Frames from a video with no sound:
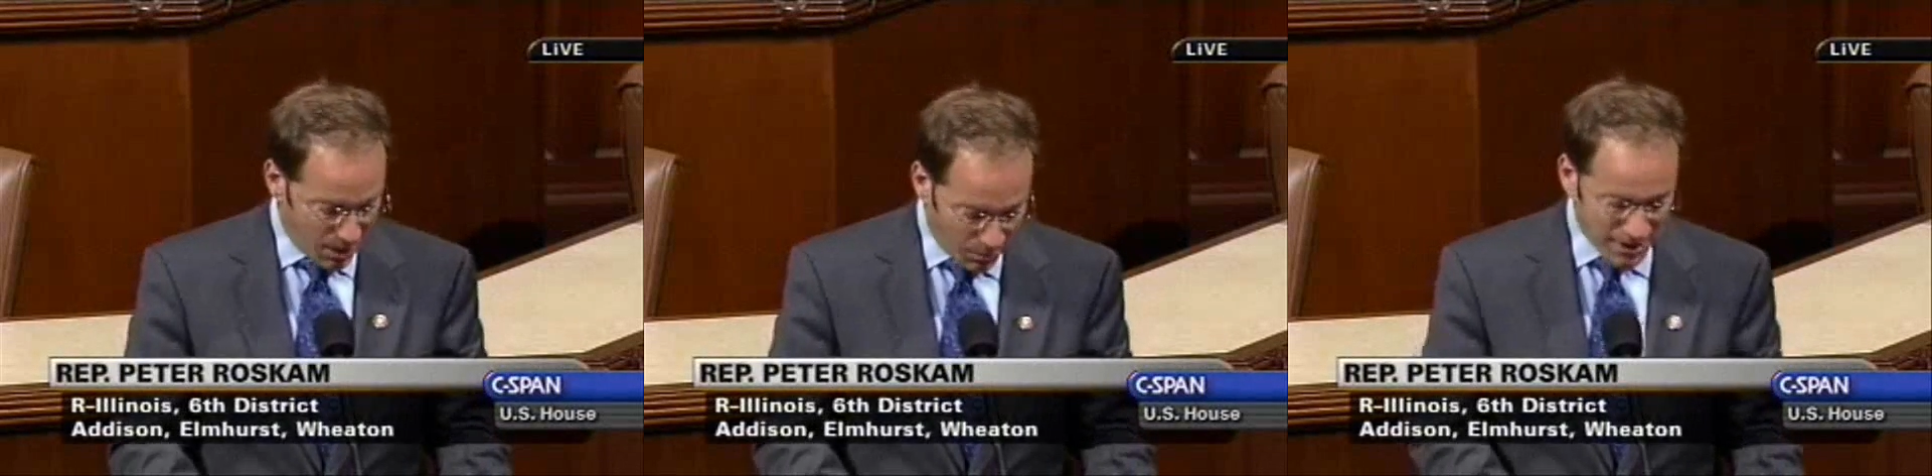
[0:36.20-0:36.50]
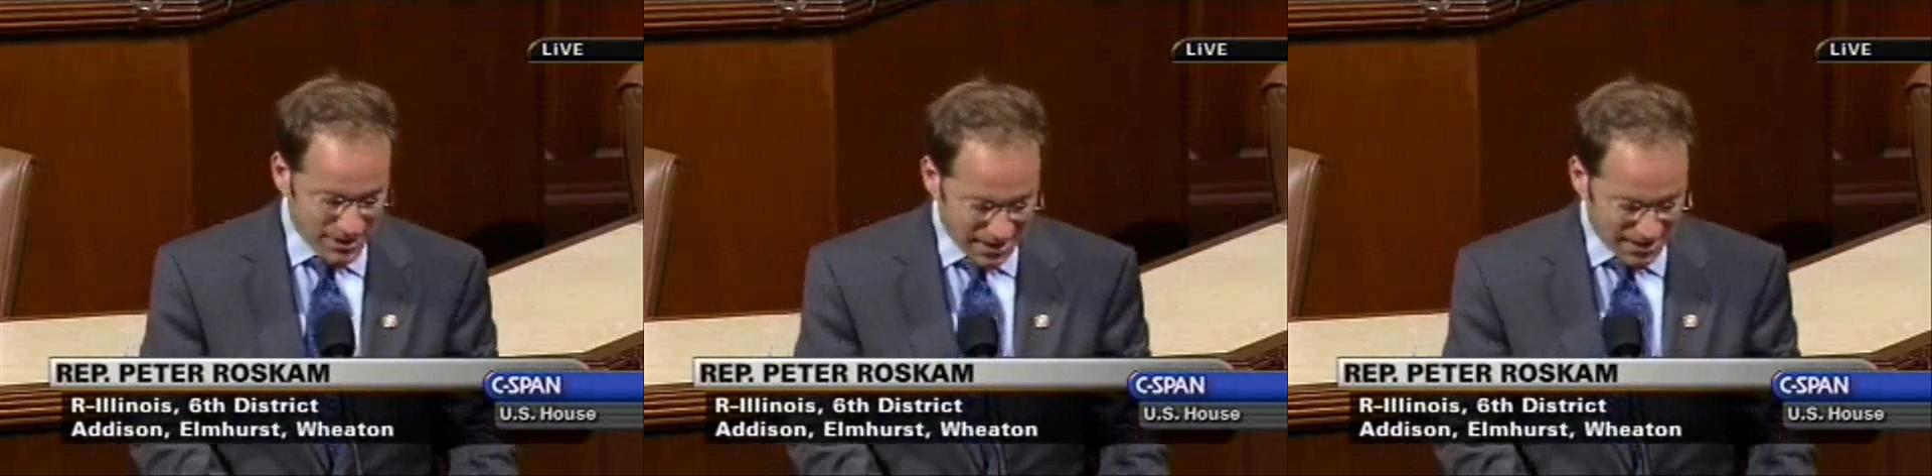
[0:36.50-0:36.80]
I
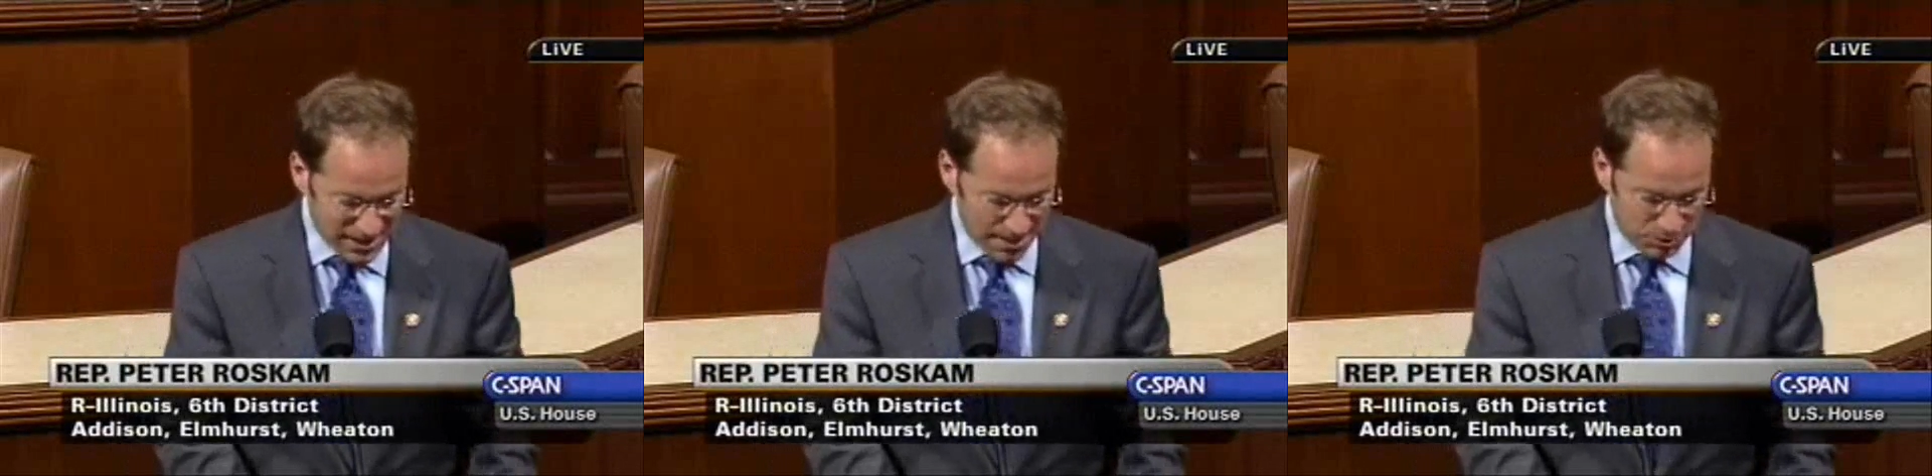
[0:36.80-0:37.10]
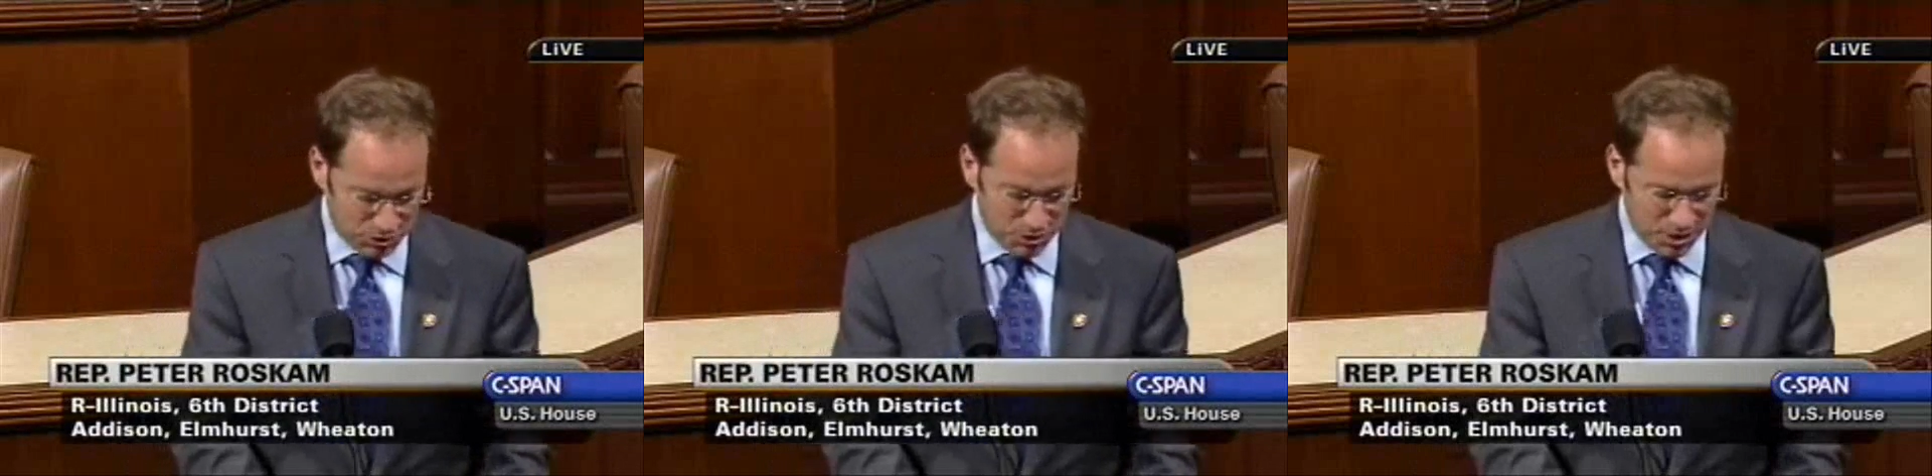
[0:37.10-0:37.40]
want to take this
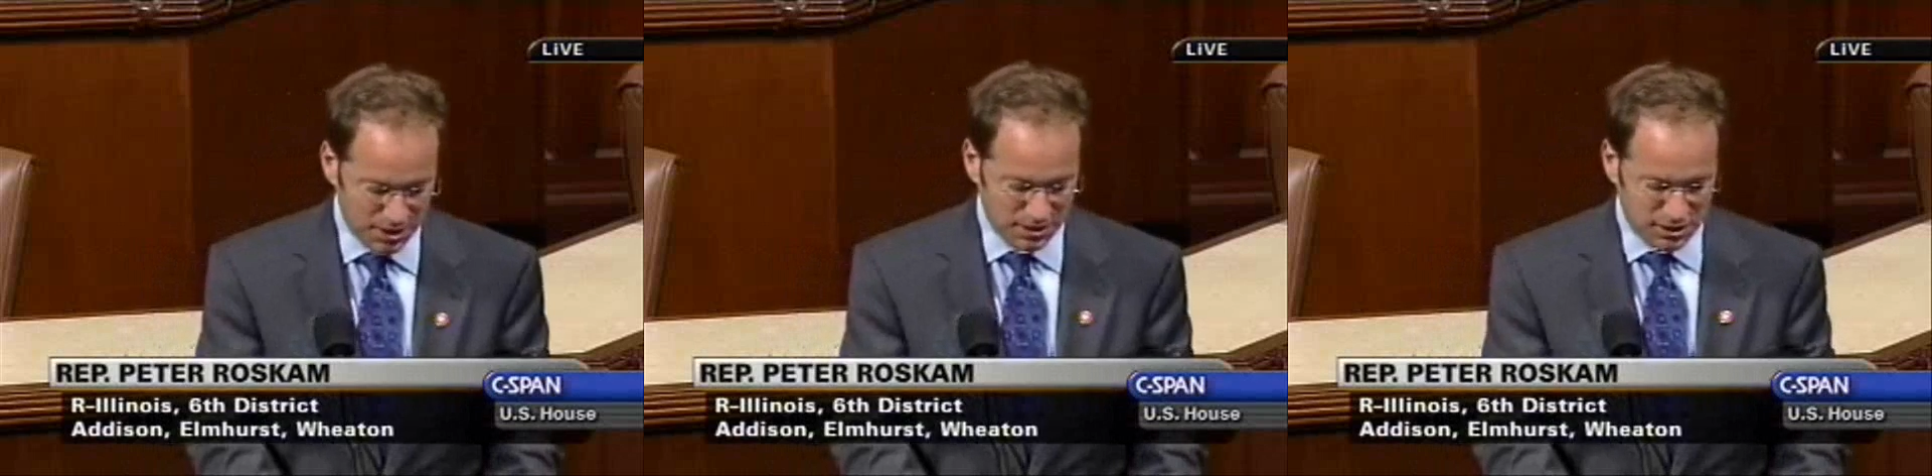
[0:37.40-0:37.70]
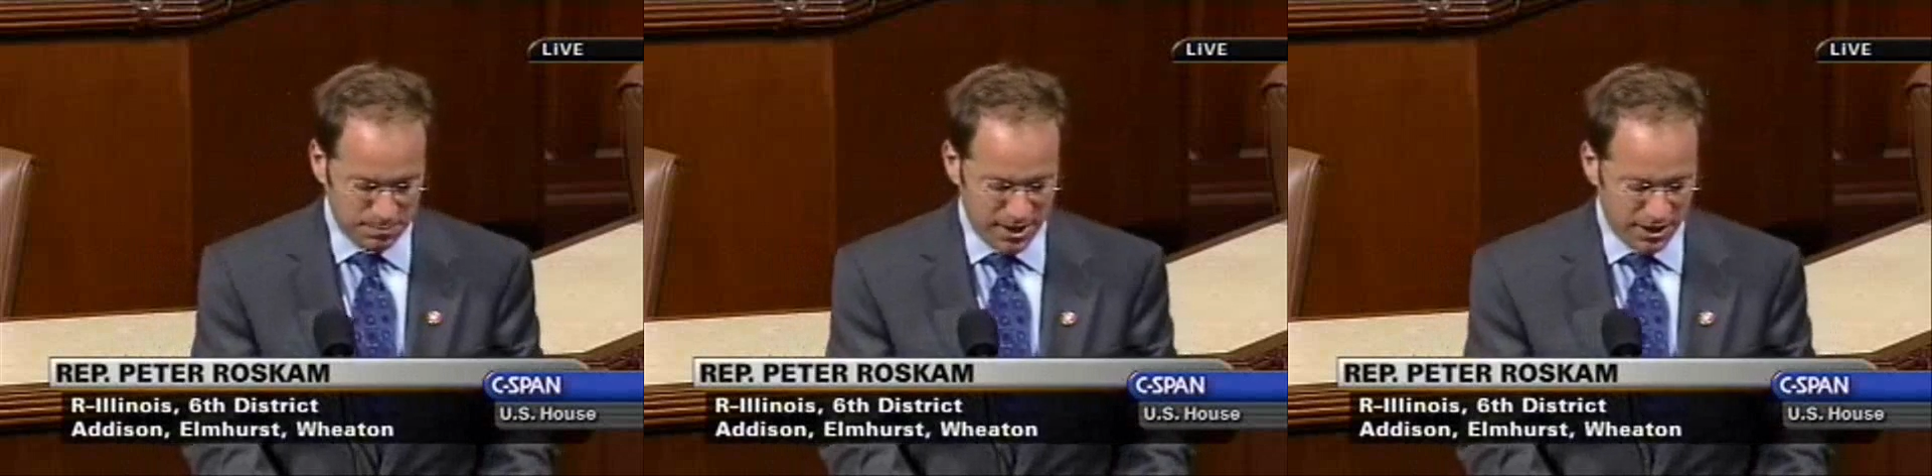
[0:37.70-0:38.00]
opportunity to